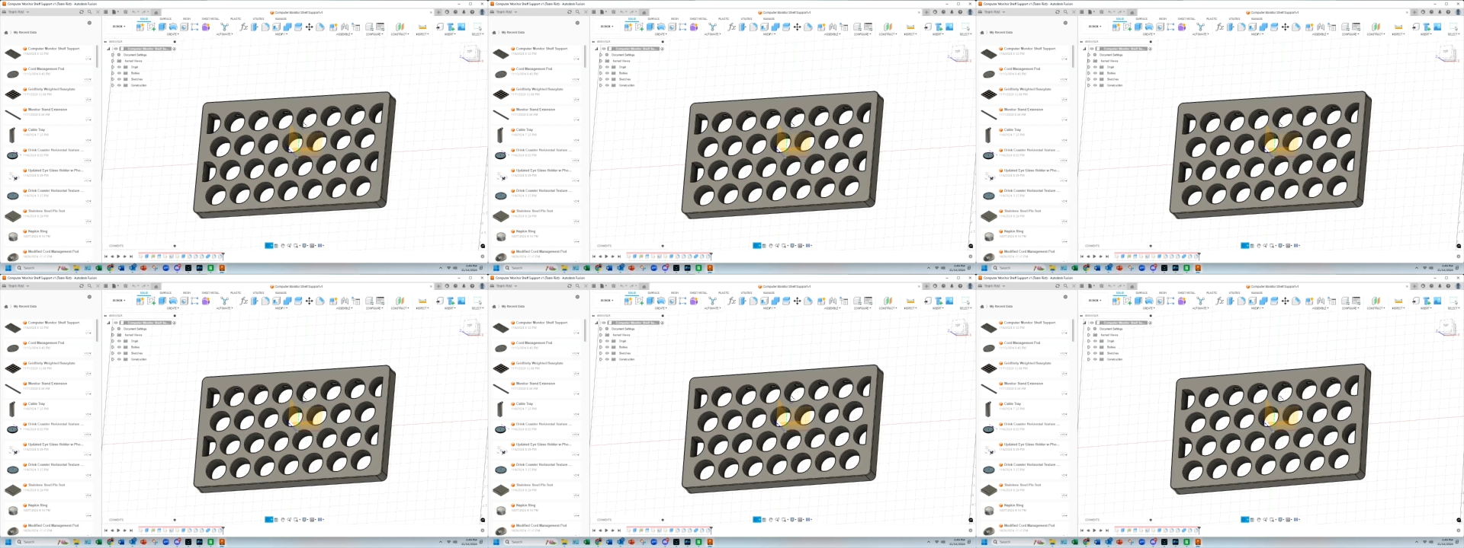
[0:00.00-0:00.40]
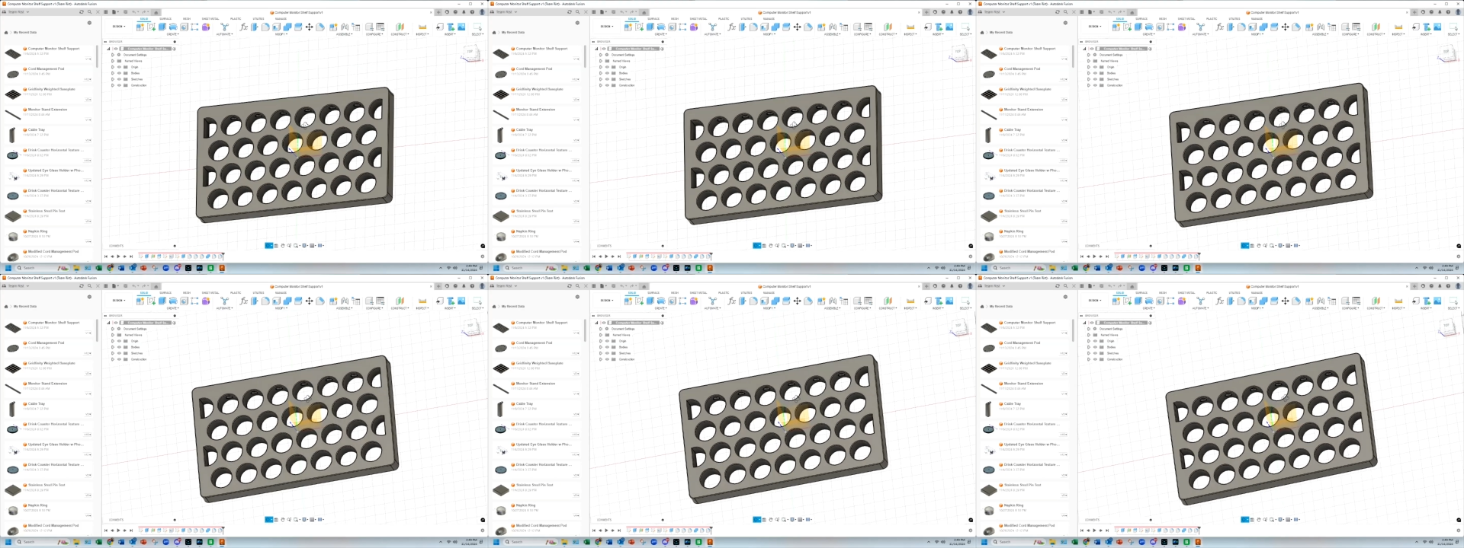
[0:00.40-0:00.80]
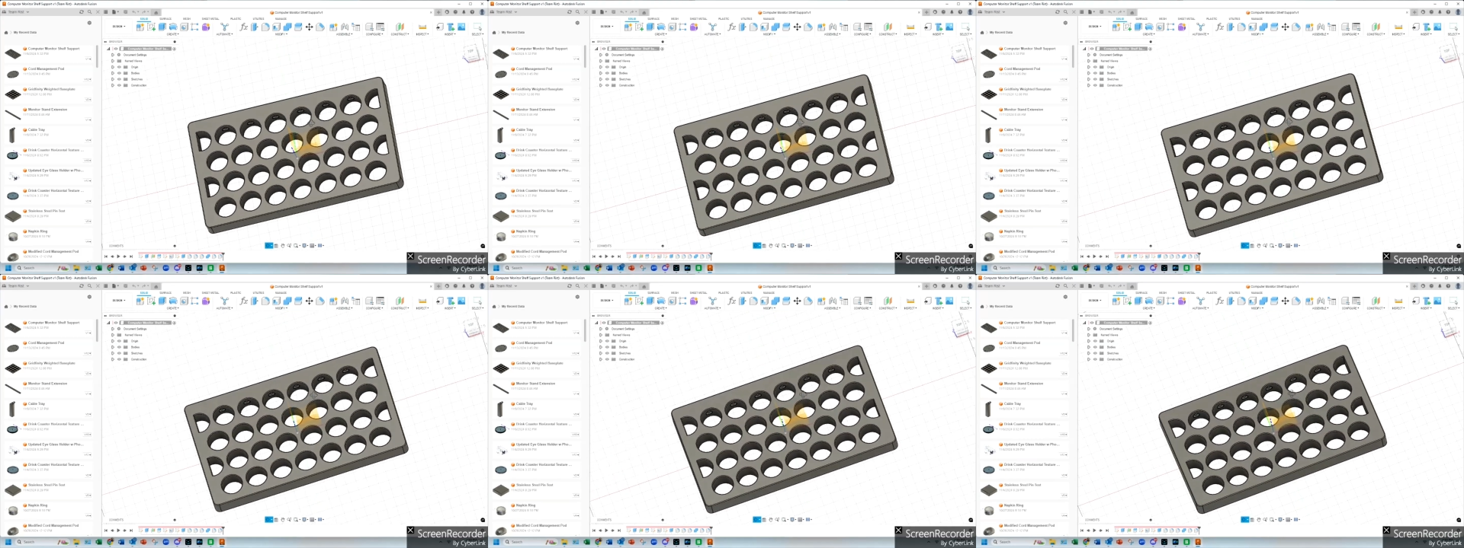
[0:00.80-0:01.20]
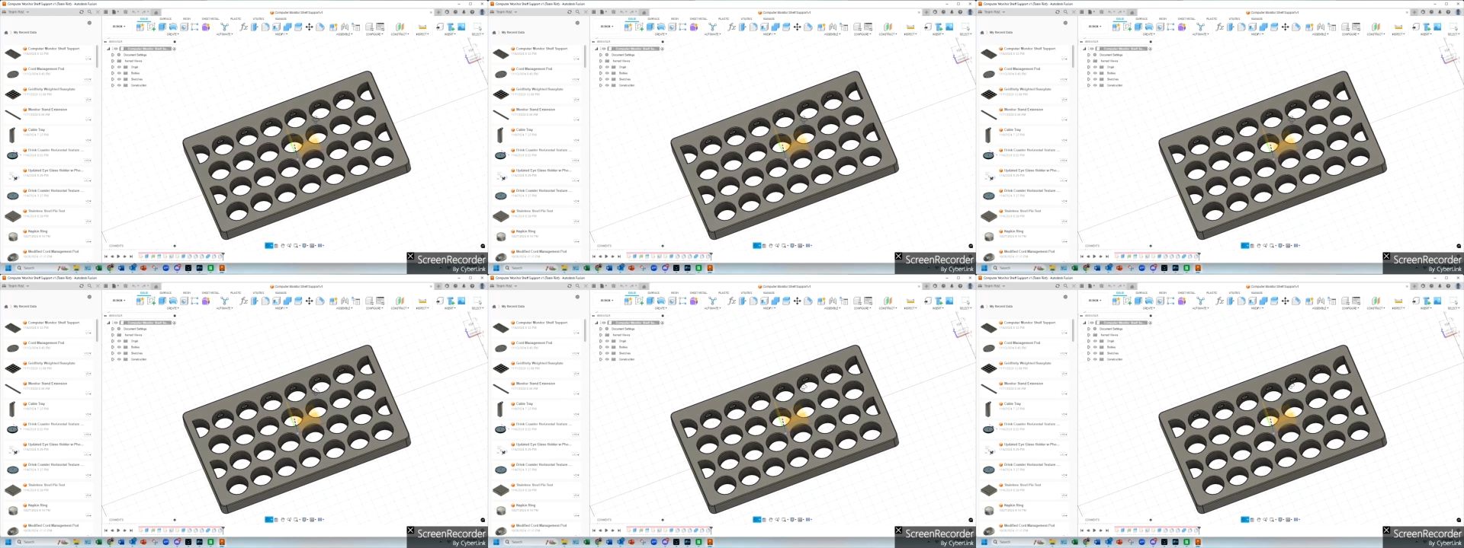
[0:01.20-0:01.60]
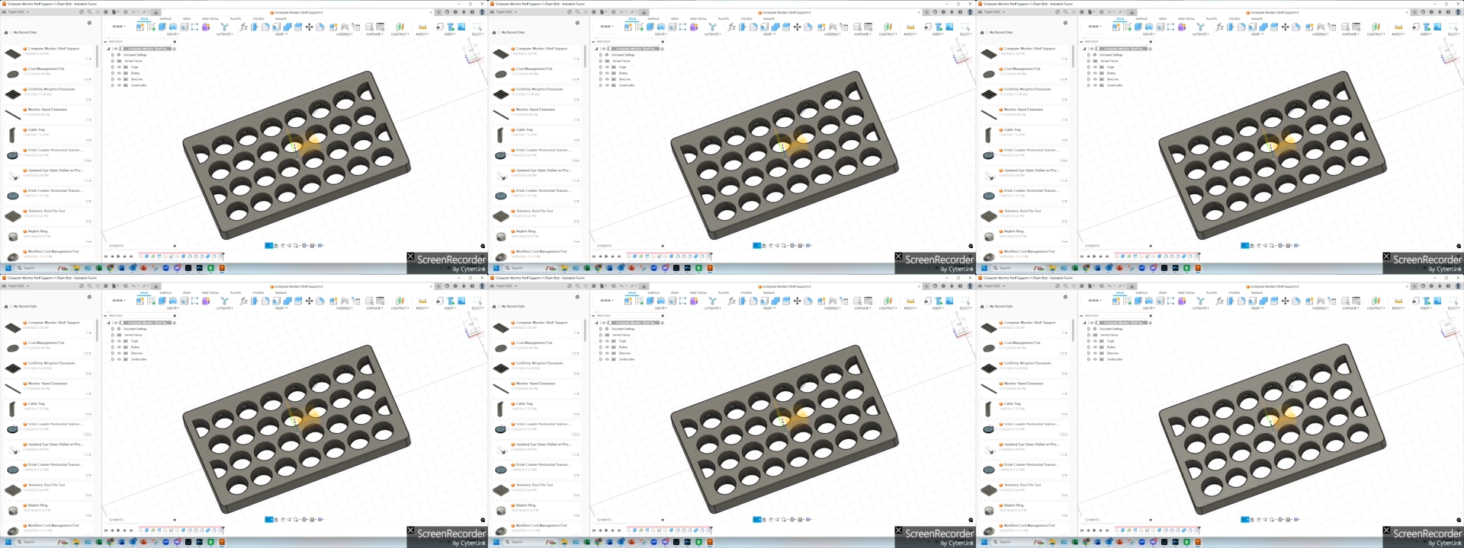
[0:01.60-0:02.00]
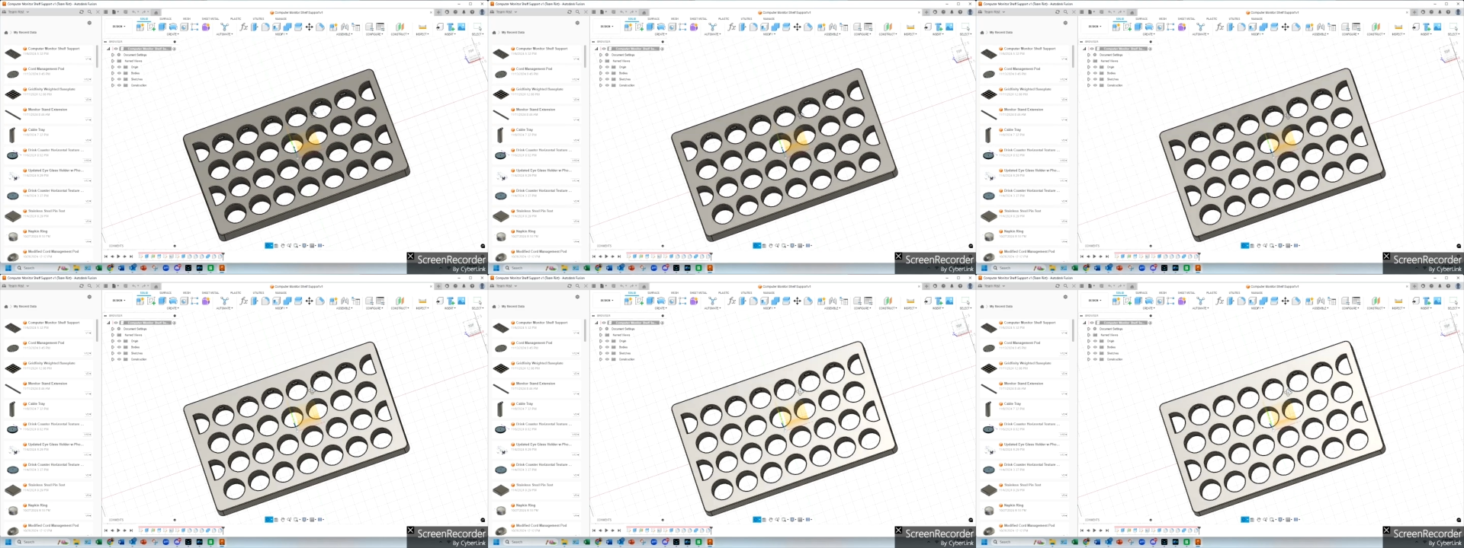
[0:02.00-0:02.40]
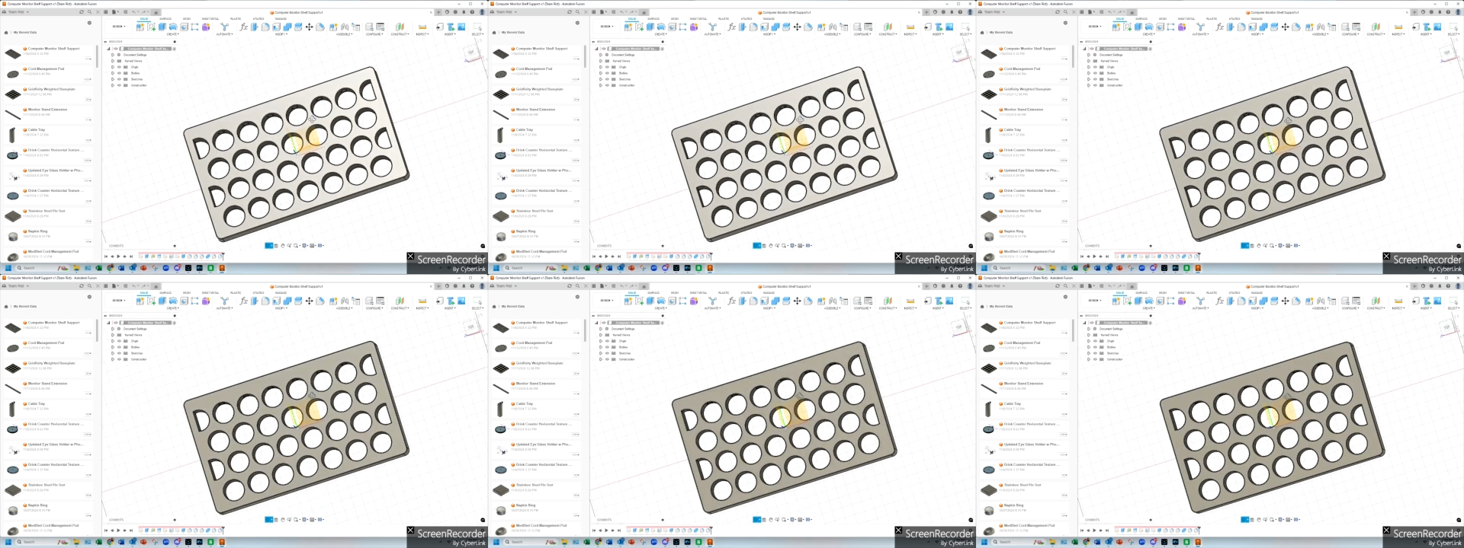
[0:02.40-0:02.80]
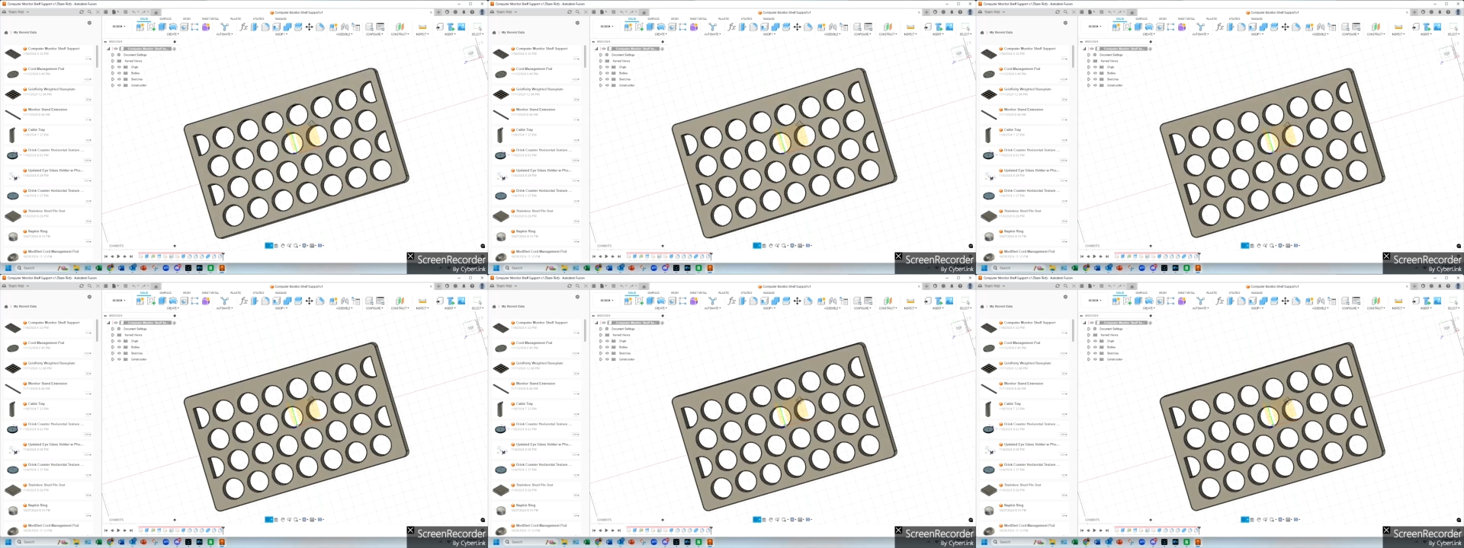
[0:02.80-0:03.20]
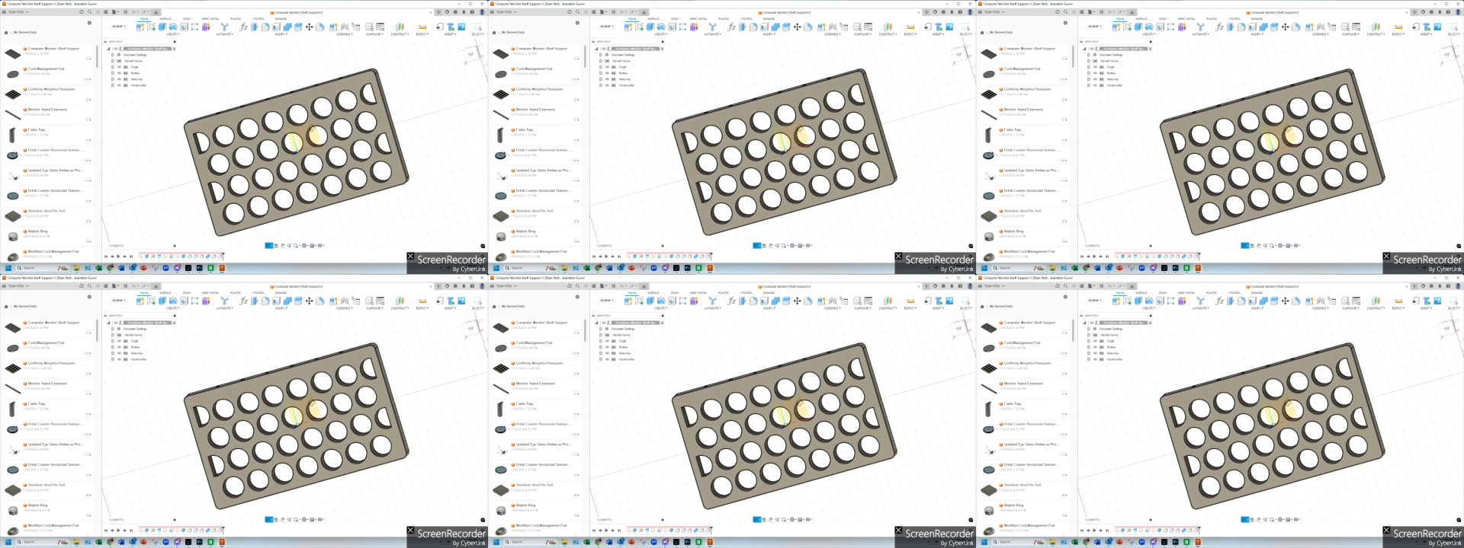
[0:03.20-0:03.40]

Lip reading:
(no speaker visible)